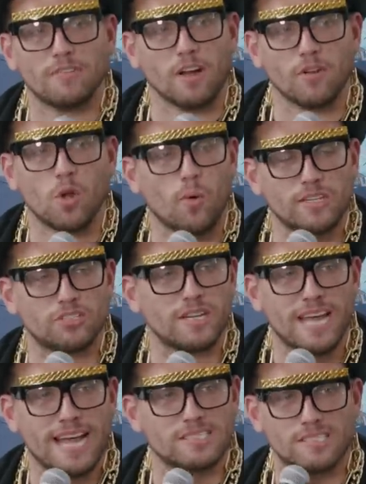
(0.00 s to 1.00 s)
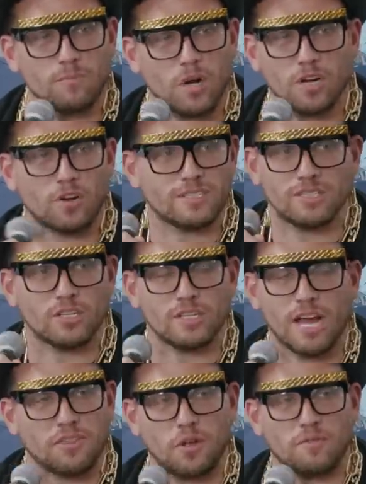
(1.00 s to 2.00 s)
of, of a question he asked someone, or it's
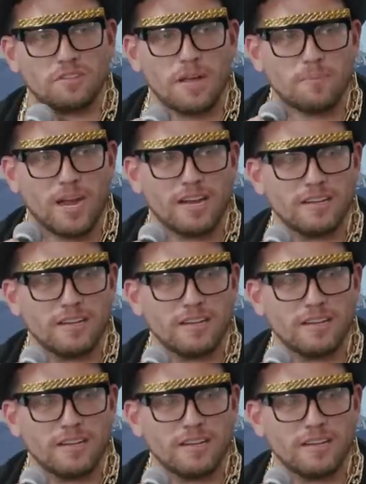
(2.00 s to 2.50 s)
nothing? Like he would